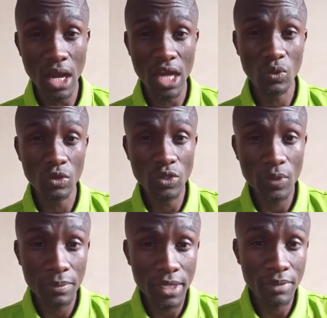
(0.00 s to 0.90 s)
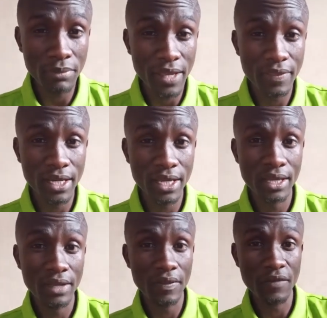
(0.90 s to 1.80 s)
And what do we mean by
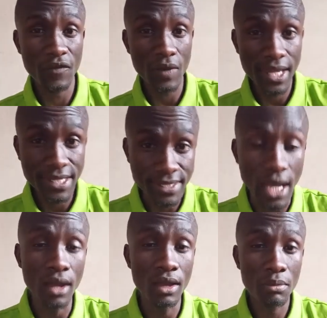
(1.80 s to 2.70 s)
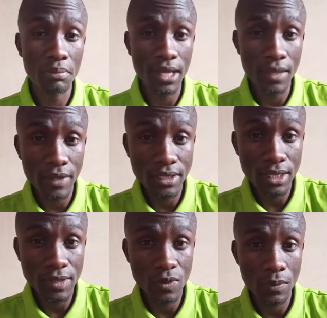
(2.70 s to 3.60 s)
the phrase
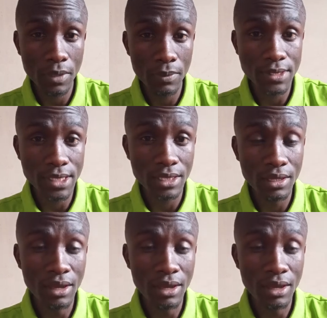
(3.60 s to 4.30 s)
parliamentary supremacy?